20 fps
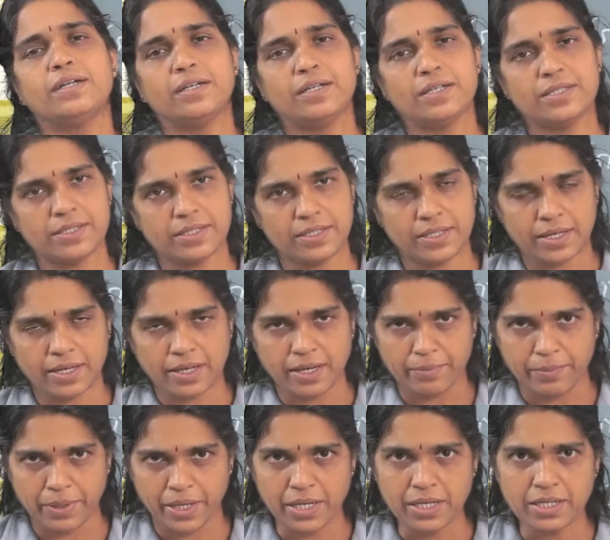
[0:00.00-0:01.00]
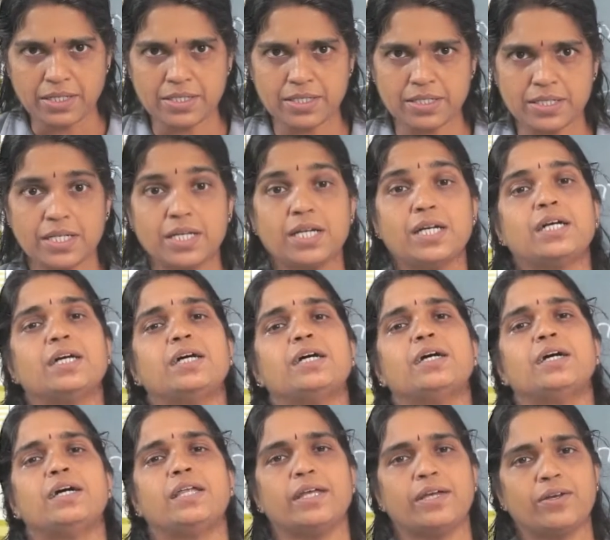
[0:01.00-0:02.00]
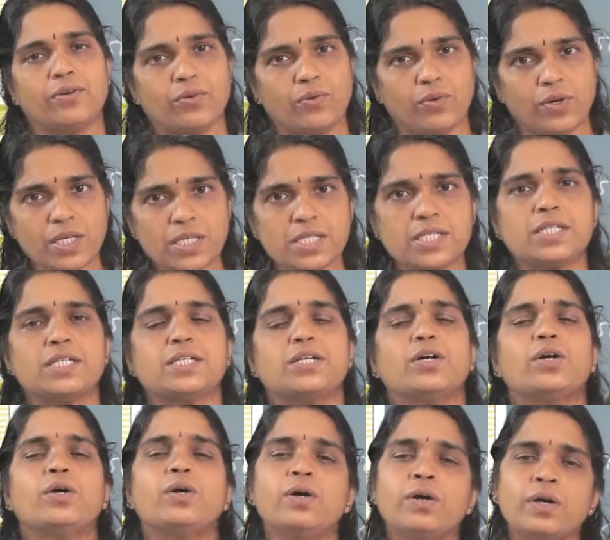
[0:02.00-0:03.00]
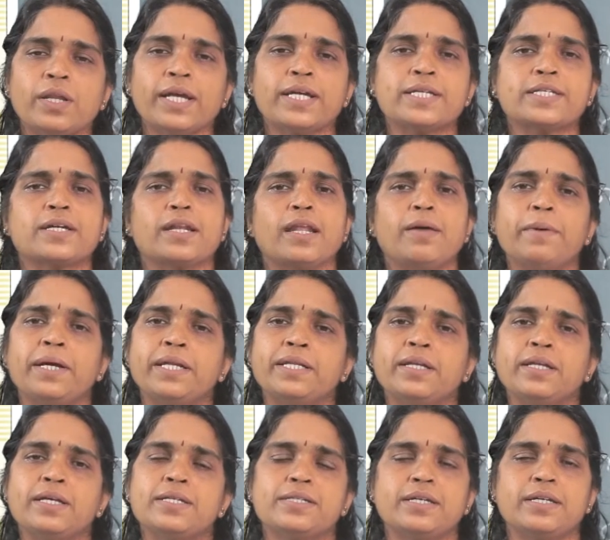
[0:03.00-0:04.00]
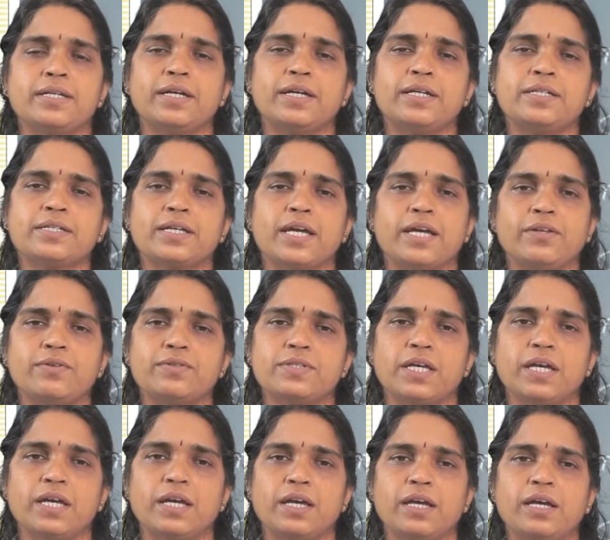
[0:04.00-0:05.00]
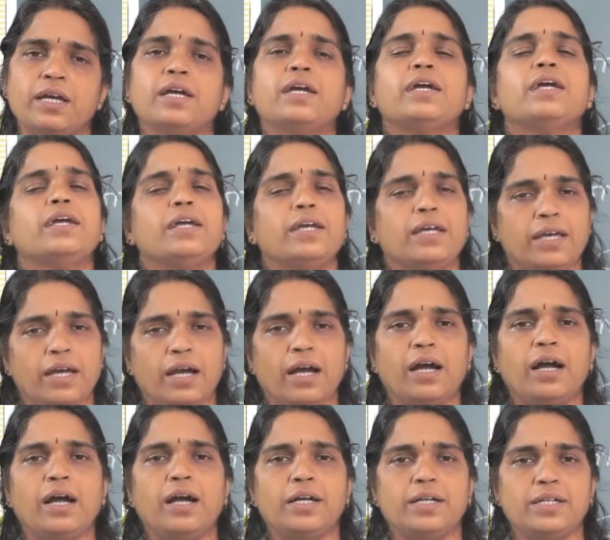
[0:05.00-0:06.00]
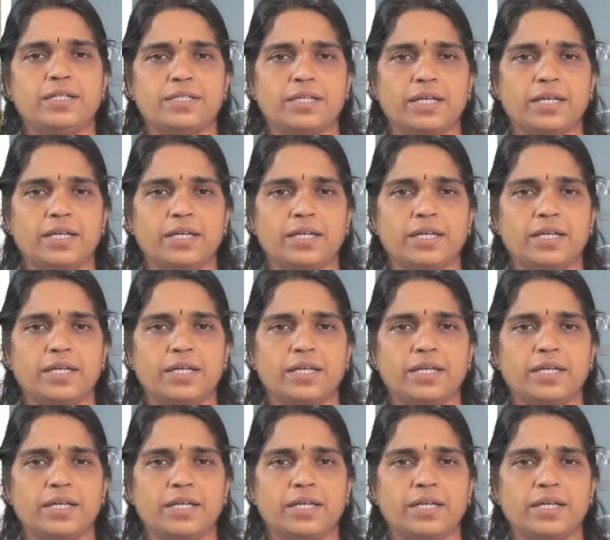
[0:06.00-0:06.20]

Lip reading: Is it a command, request, or exclamatory sentence? Can you say? Yeah, it's